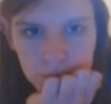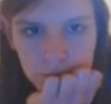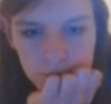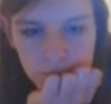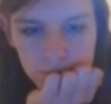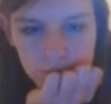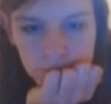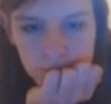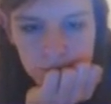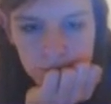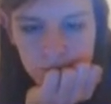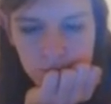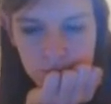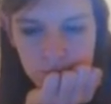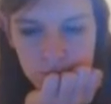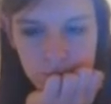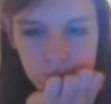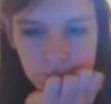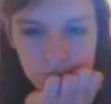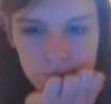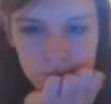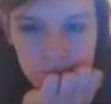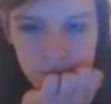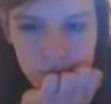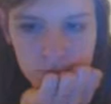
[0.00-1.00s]

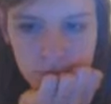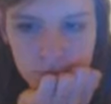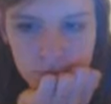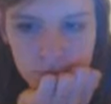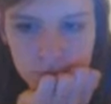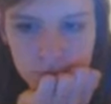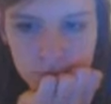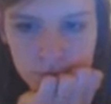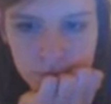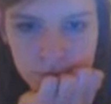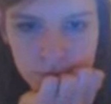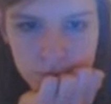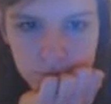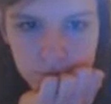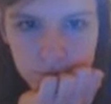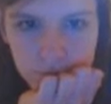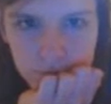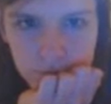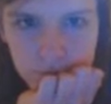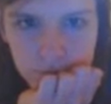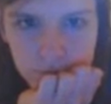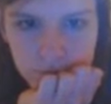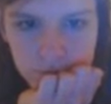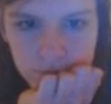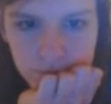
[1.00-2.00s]

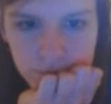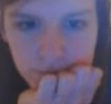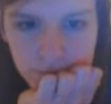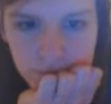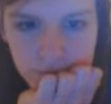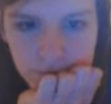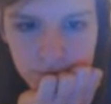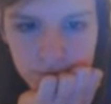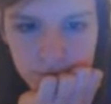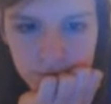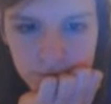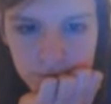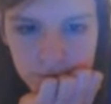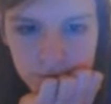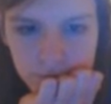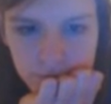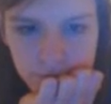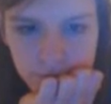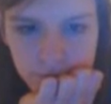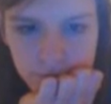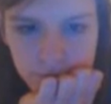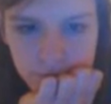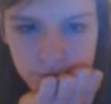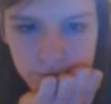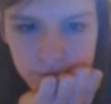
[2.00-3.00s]

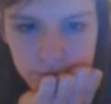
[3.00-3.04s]
Nothing is said.